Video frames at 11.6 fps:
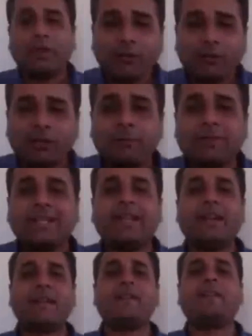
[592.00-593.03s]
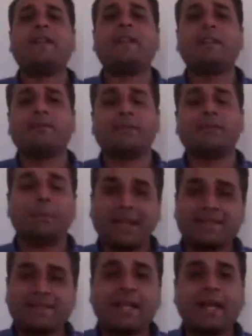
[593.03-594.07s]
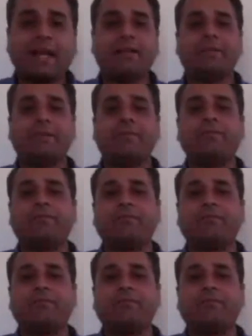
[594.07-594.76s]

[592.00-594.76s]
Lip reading: So we have something interesting, the magic hand.